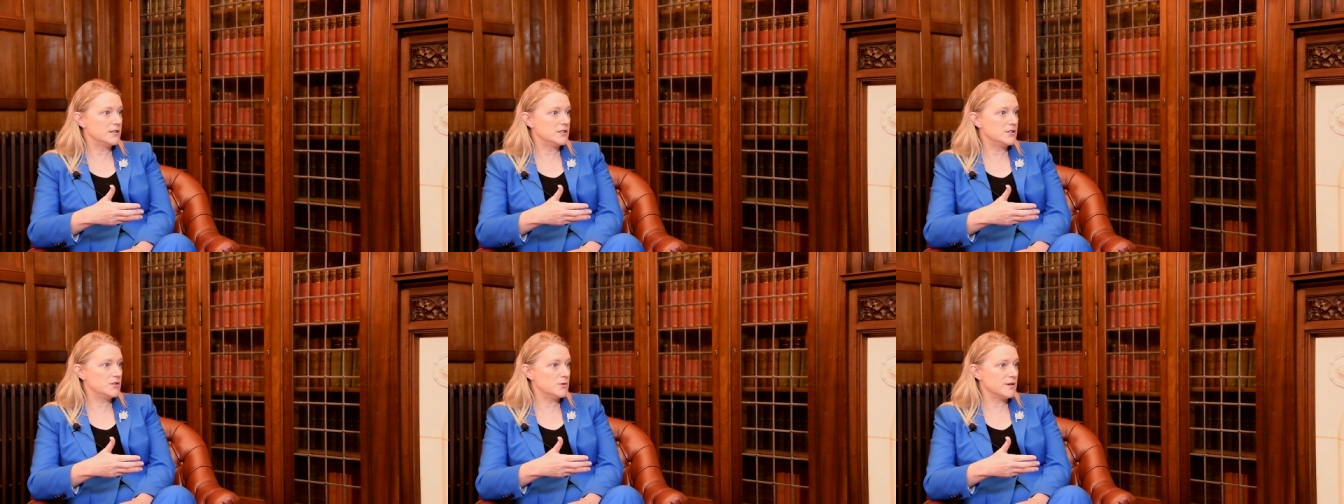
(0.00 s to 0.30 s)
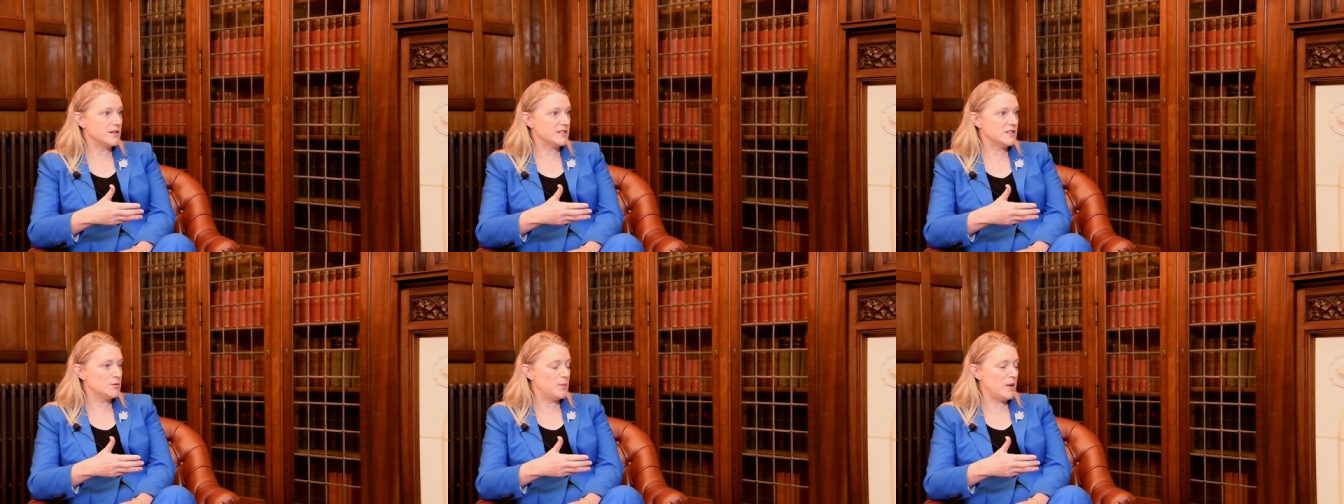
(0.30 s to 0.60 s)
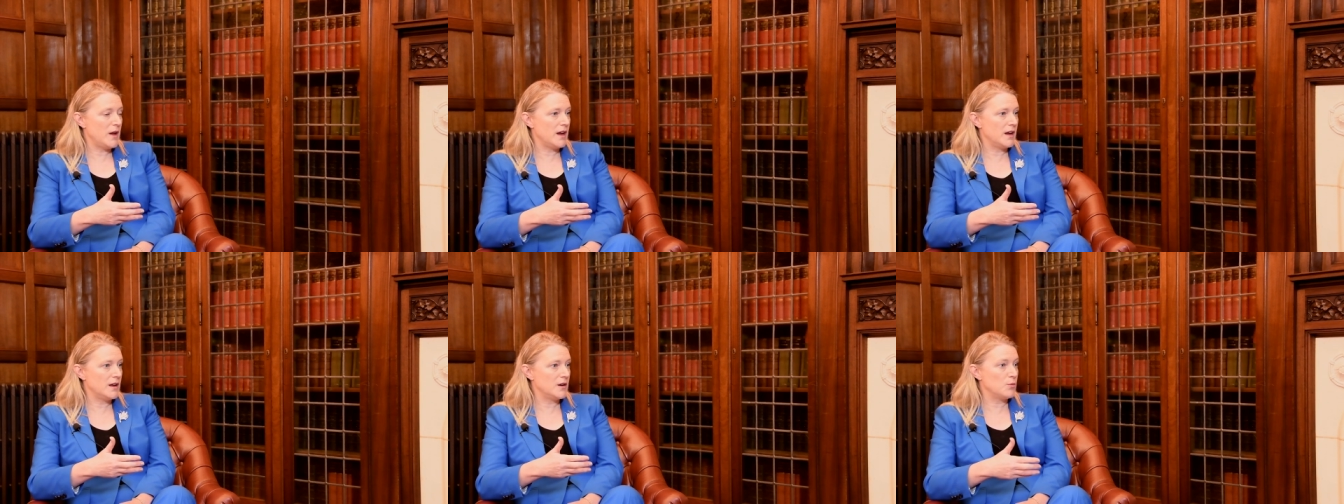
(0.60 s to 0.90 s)
to
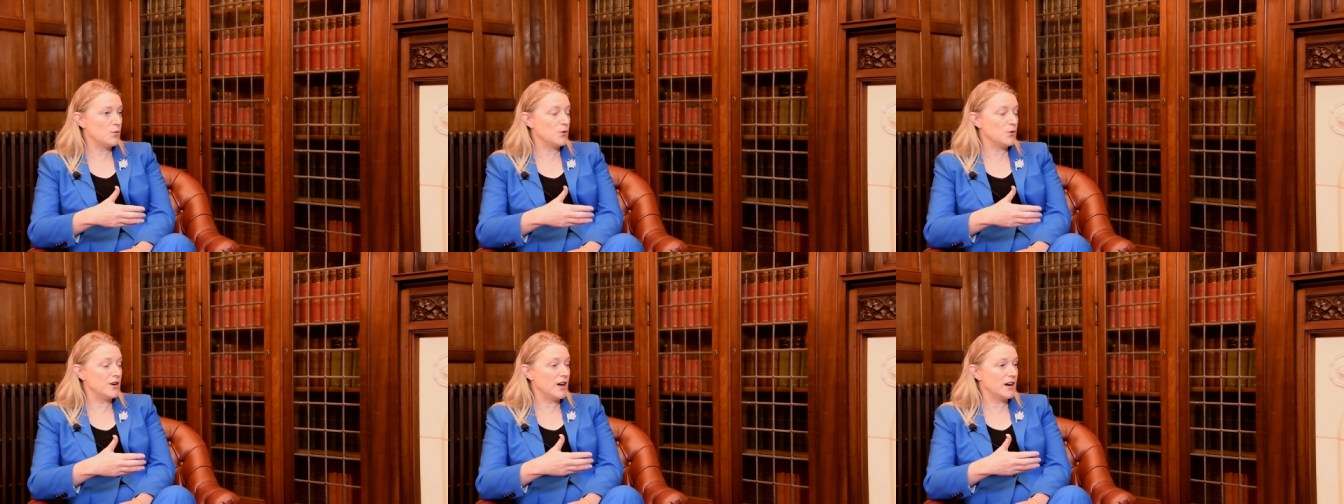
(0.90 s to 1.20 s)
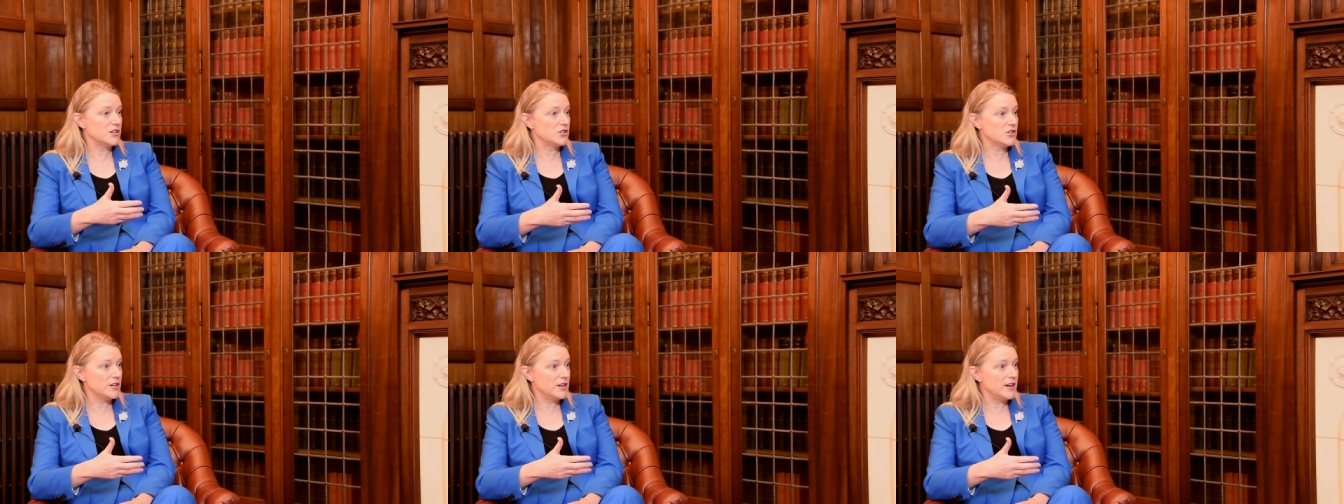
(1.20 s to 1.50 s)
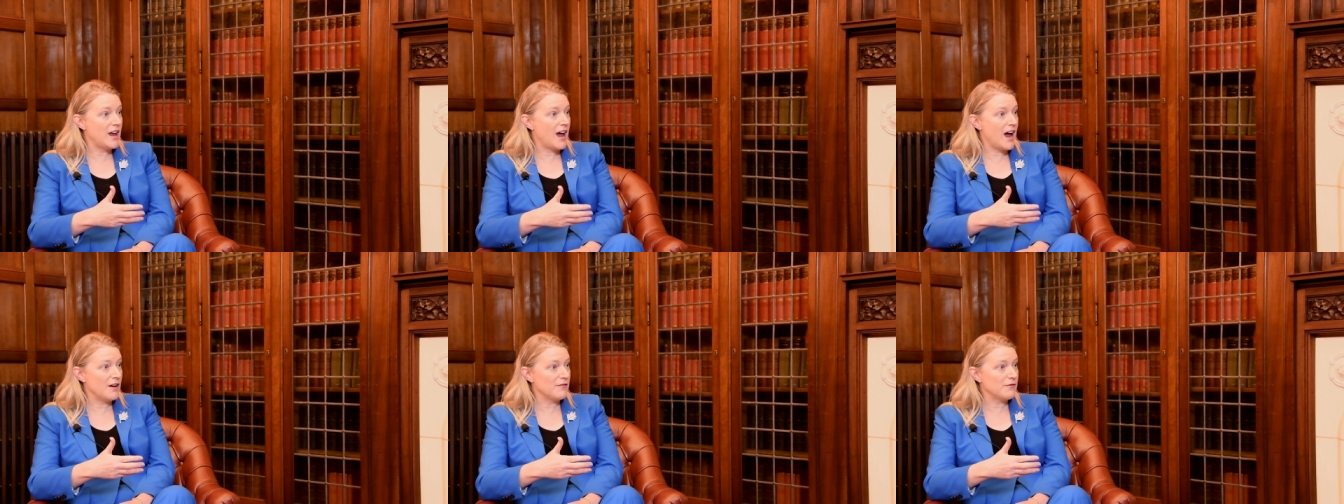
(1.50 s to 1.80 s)
expand production
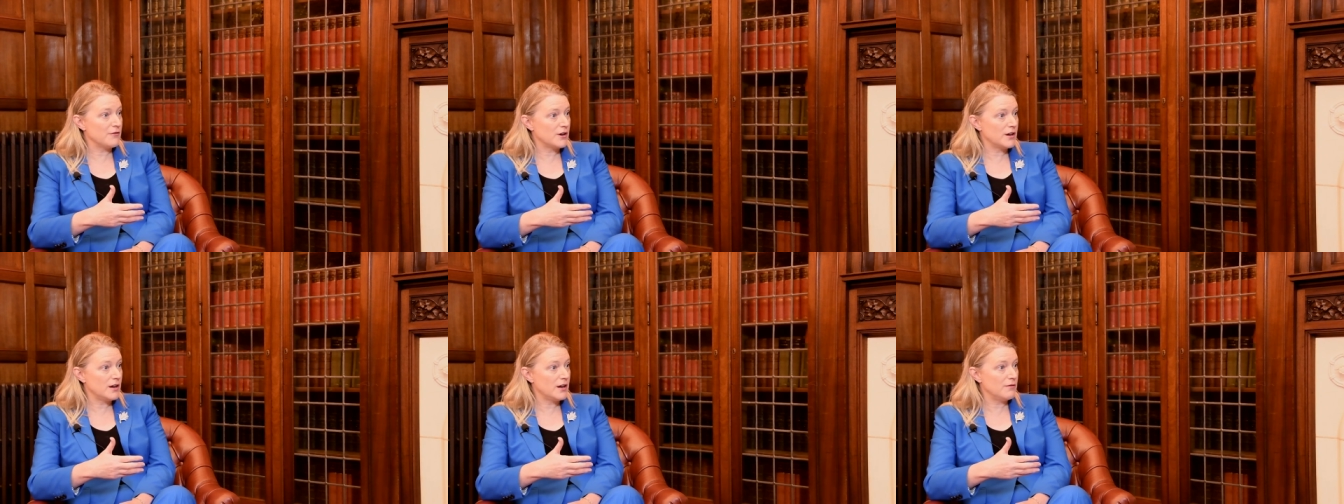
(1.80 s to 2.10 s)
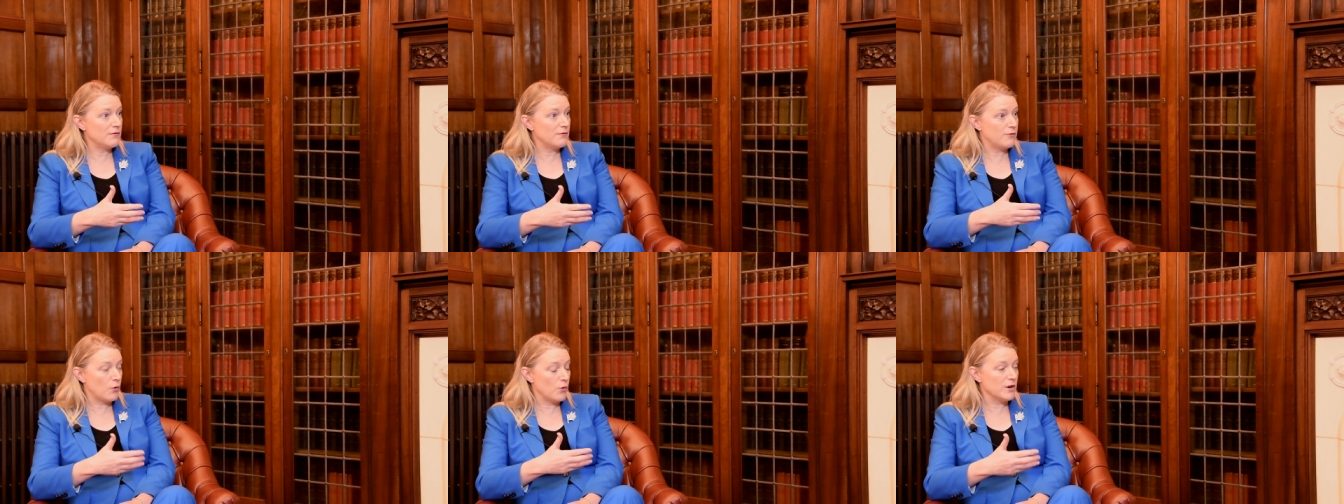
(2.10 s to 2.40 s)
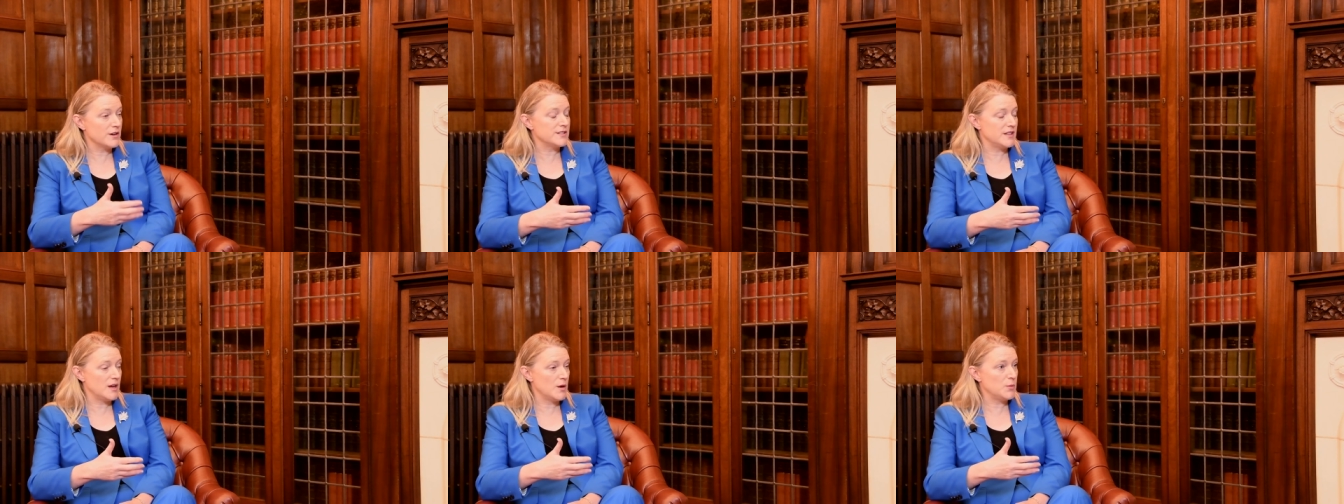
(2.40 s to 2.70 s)
in Africa,
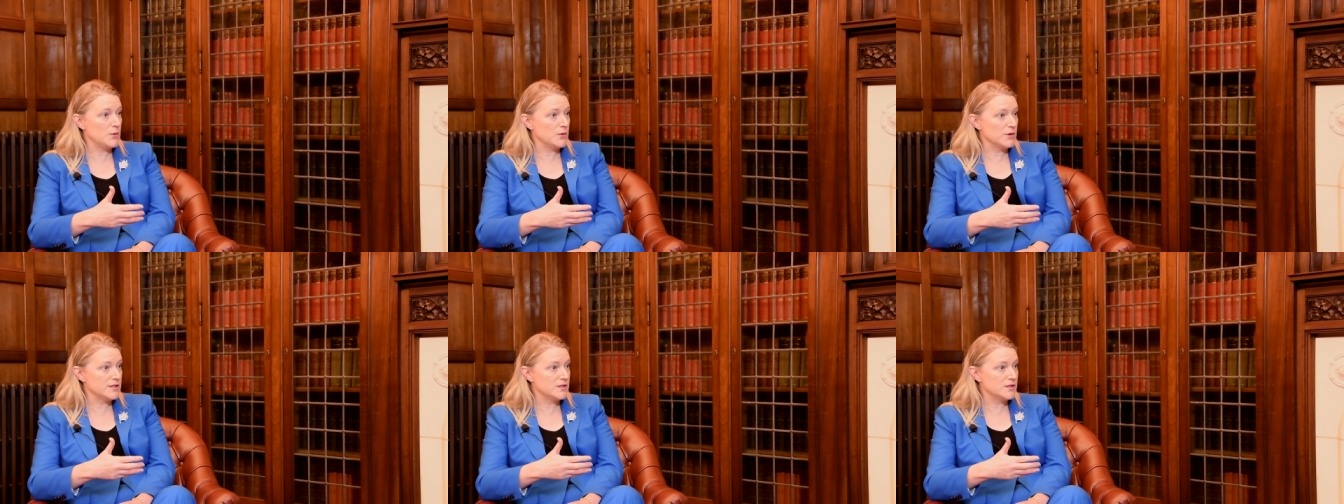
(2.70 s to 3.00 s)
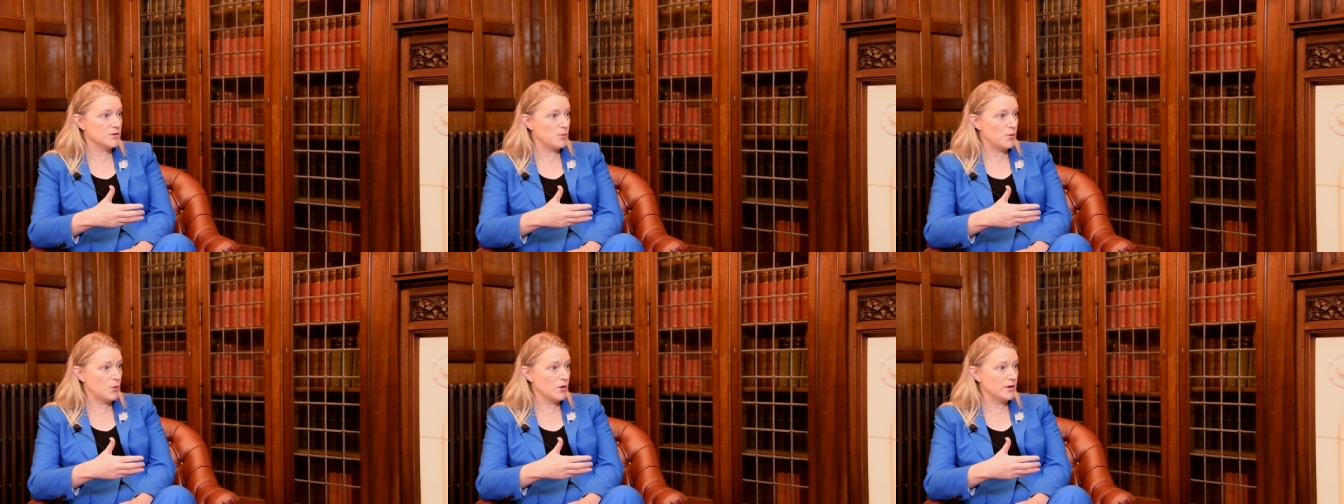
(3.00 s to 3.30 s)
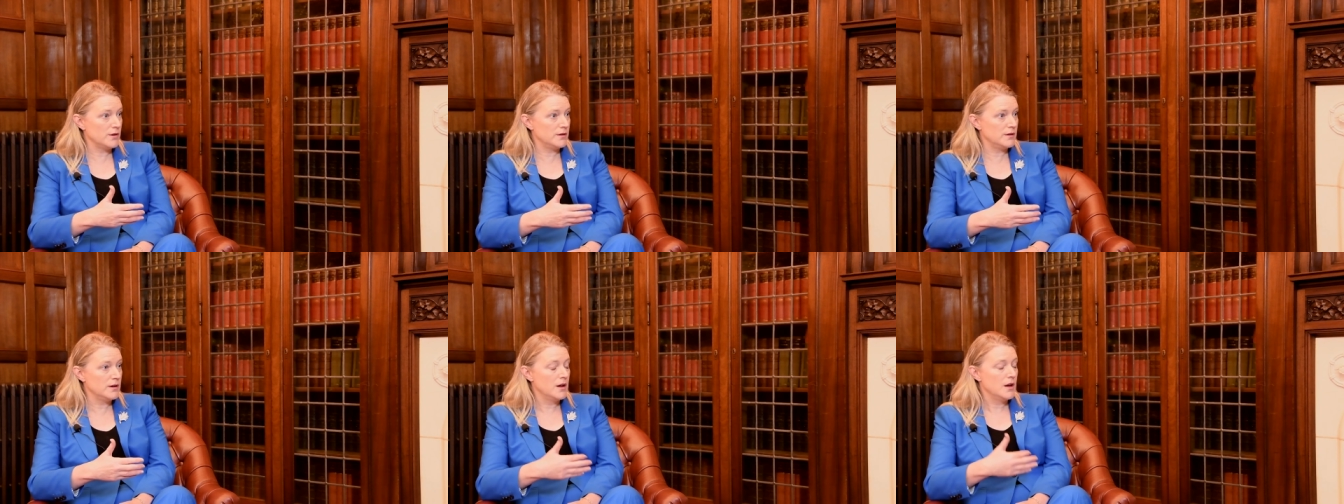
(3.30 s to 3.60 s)
for example, is
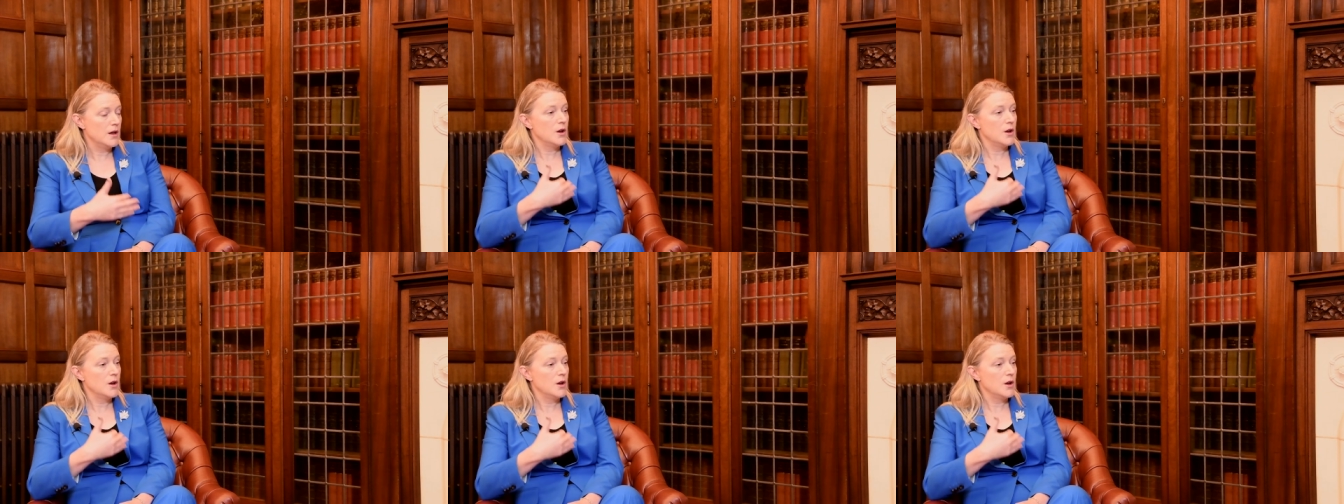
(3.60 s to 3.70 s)
important.